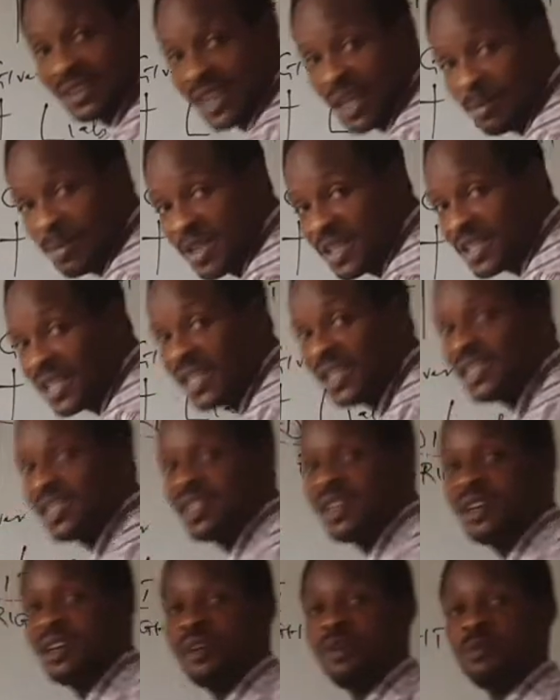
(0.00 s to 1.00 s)

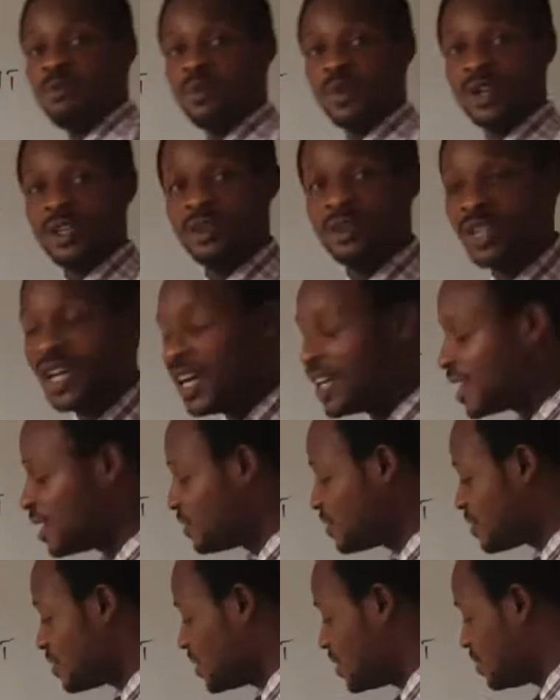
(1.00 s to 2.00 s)
debited When the owner
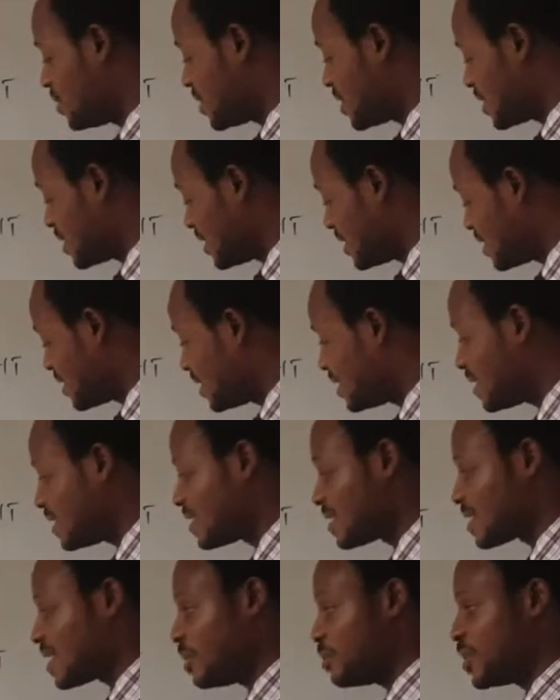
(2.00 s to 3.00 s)
gives to the business, it
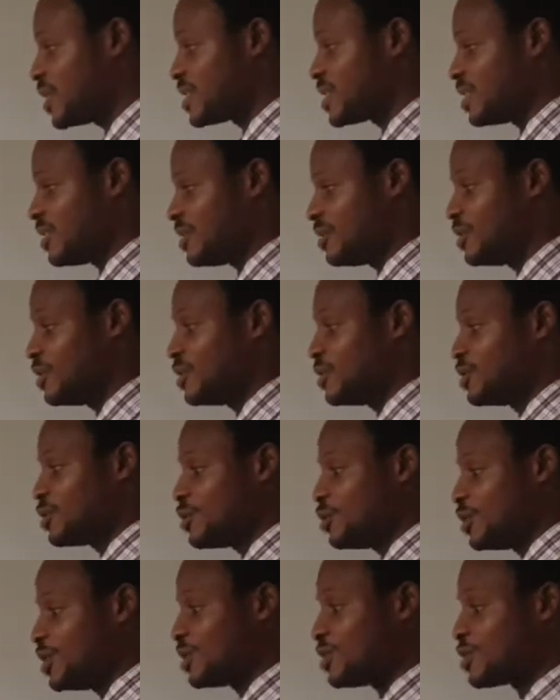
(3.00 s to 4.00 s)
is capital.
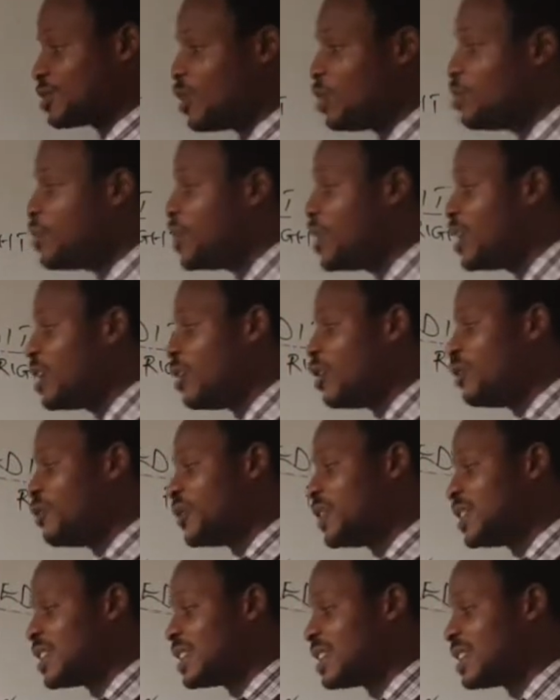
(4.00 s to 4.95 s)
So the summary of it